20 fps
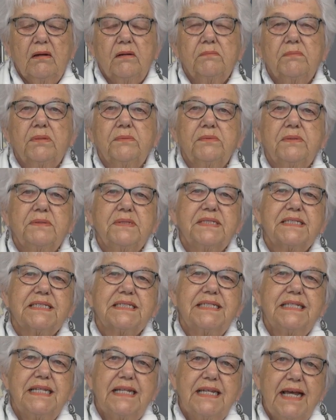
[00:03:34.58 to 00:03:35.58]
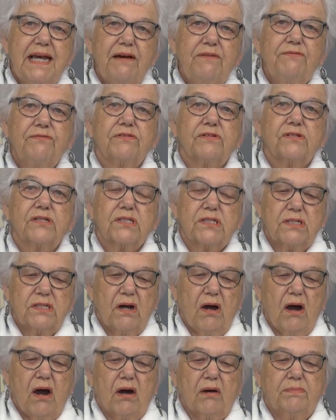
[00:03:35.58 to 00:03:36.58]
But we must never
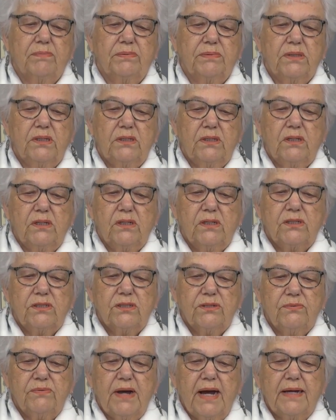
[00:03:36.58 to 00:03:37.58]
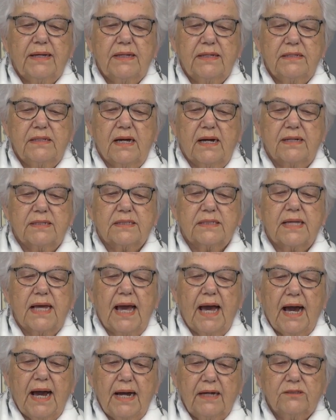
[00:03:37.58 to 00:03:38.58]
stop to recognize the
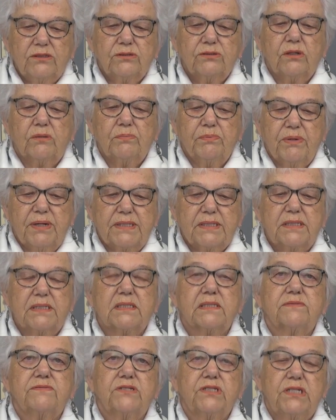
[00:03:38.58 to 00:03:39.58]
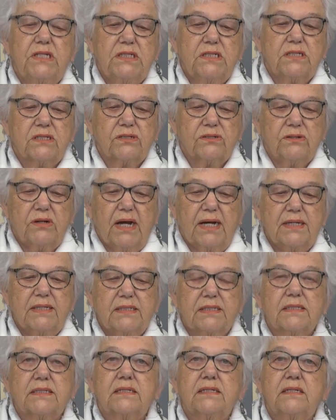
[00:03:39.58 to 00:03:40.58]
actual presence of Jesus
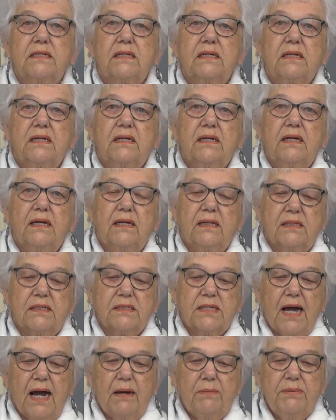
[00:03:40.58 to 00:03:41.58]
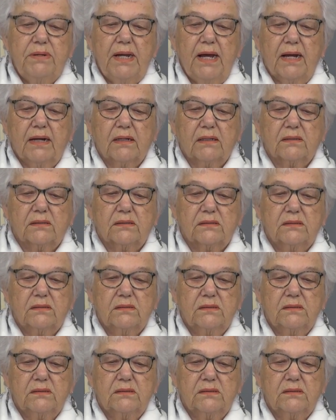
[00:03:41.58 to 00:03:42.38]
Christ in the tabernacle.